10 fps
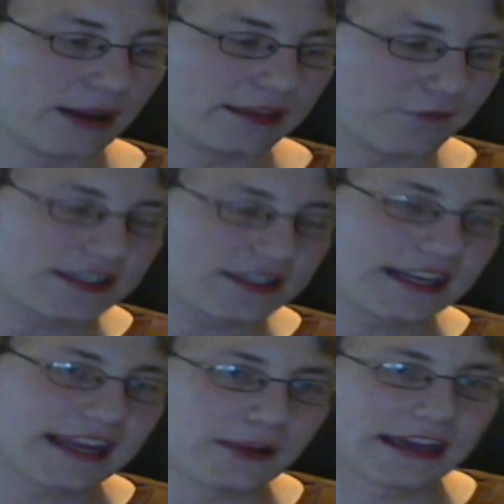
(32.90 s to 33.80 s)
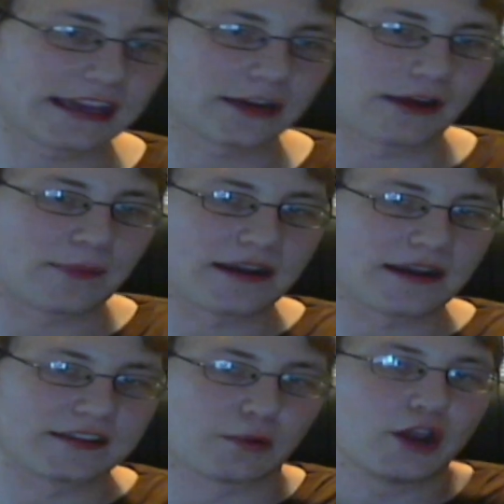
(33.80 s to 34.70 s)
But the first thing I really got to gripe
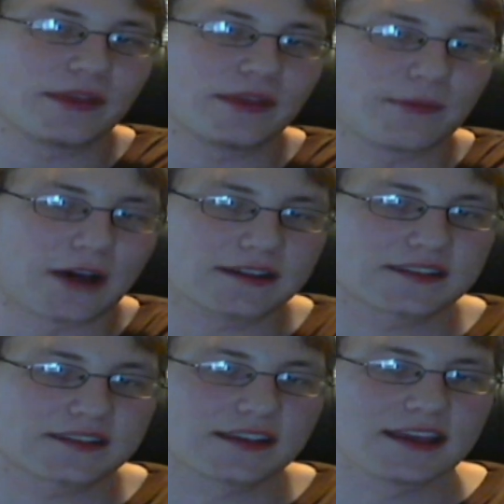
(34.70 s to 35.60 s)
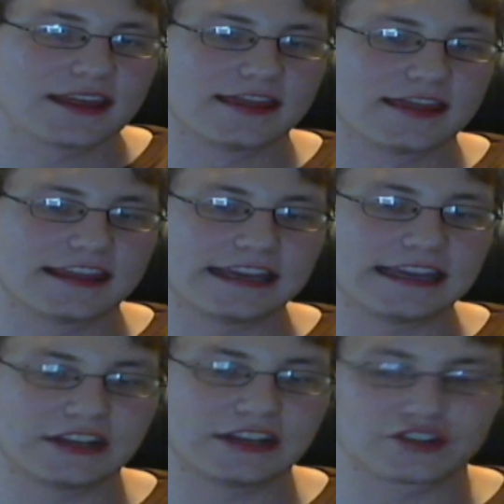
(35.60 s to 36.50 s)
about is when we open the box,
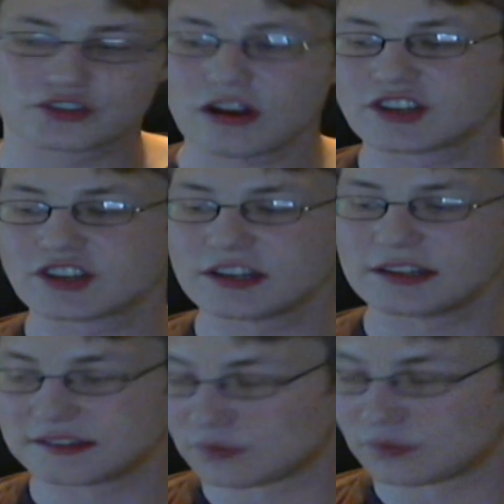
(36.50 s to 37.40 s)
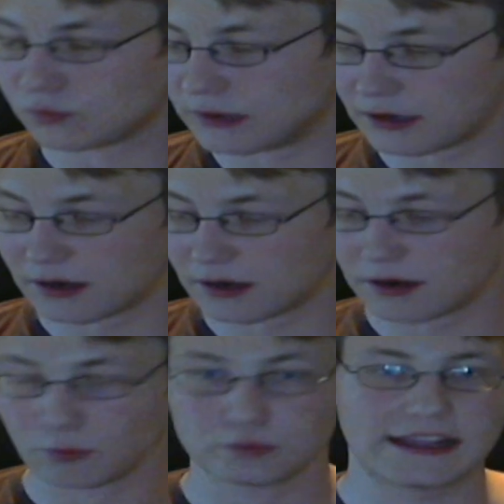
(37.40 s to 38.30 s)
the instructions
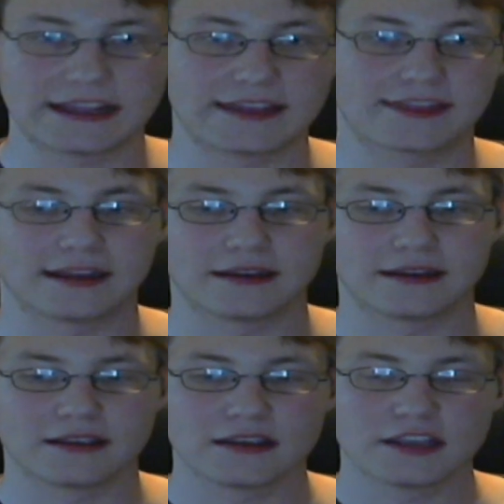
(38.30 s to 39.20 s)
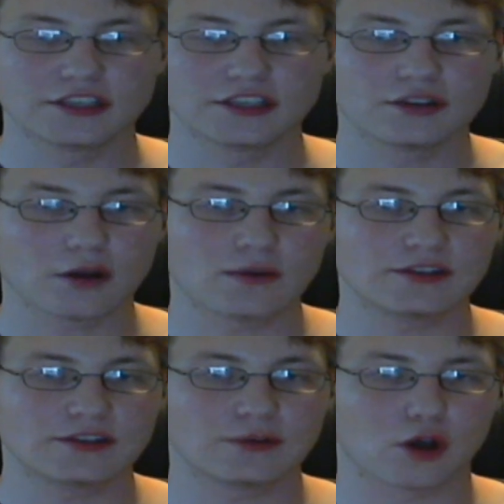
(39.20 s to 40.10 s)
were really thin. You know
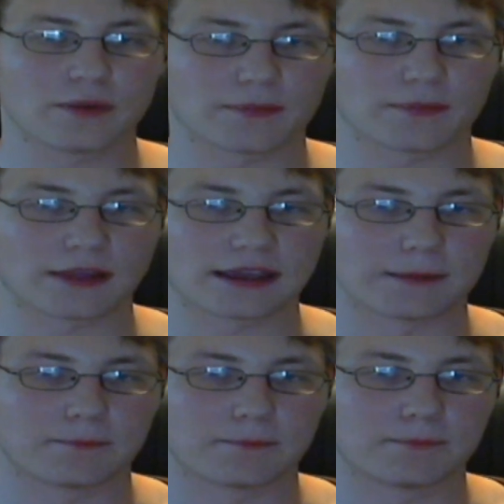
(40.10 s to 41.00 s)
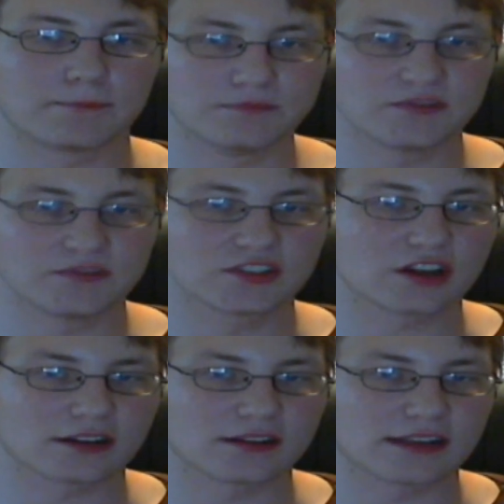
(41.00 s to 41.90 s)
when you open up like a
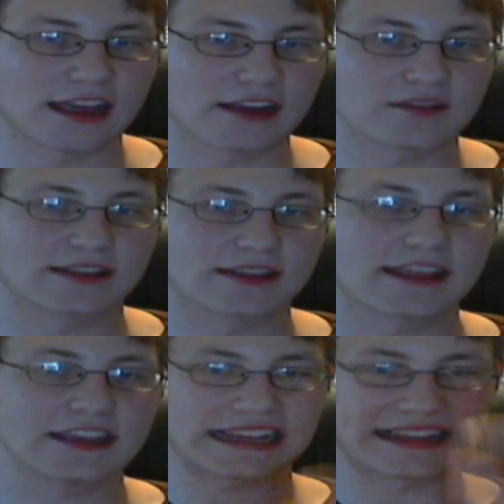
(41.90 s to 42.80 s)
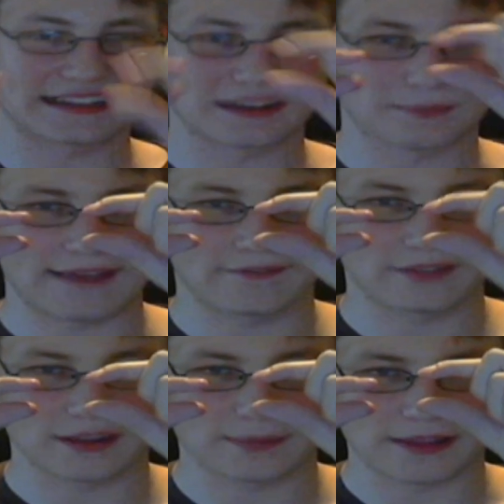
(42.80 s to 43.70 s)
starter deck or something like that, you get like a little
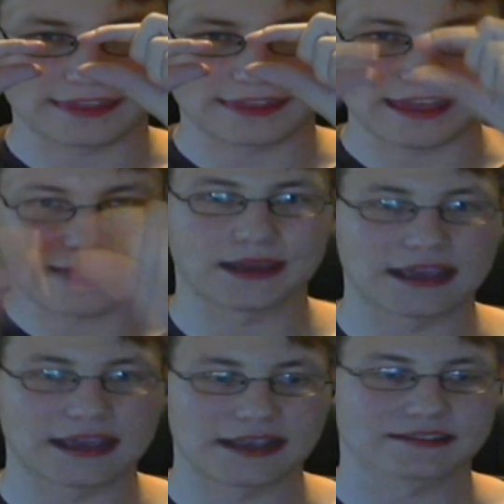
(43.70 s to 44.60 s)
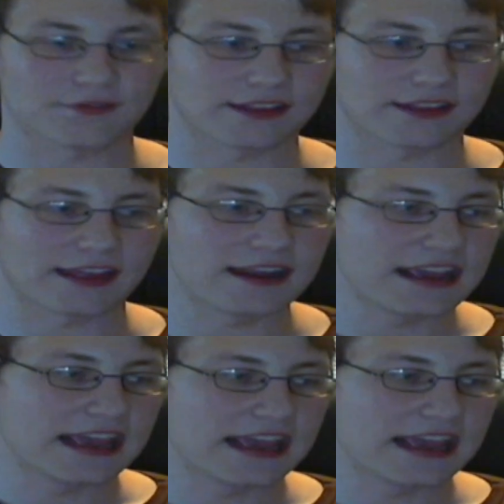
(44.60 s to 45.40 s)
pamphlet about like that big and stuff like that.